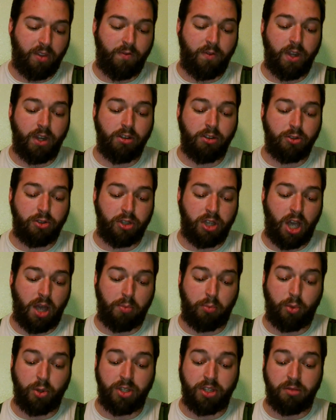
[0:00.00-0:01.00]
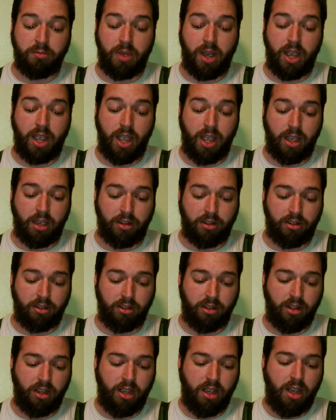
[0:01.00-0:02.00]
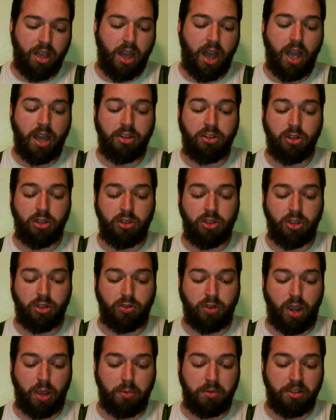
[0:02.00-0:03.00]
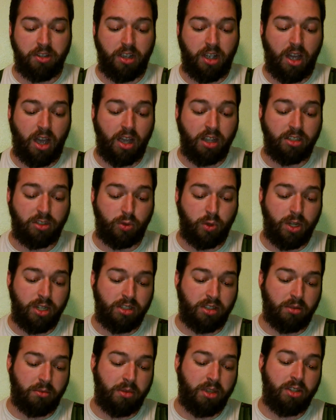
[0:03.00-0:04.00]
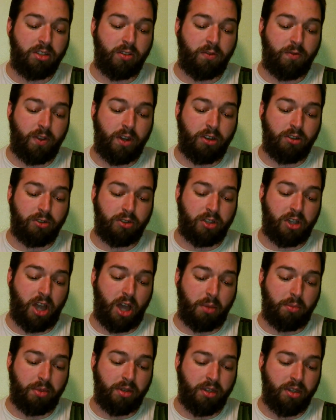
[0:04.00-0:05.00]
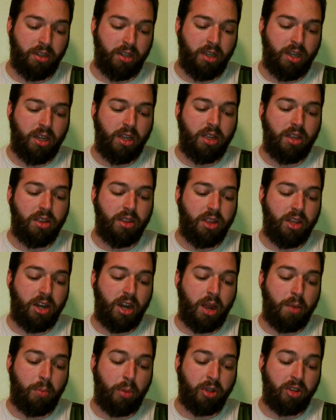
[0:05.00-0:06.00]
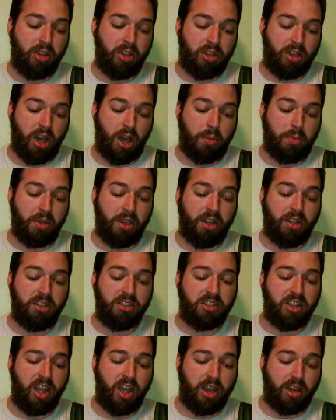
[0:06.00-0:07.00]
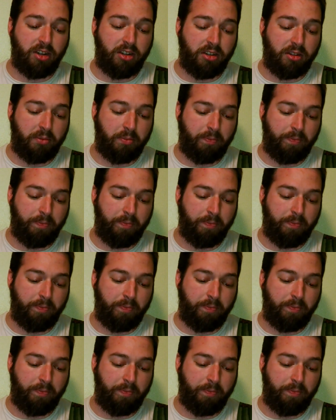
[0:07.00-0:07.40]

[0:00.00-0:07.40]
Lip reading: Pharaoh's cup was in my hand. I took the grapes, I squeezed them into Pharaoh's cup. Then I put the cup in his hand."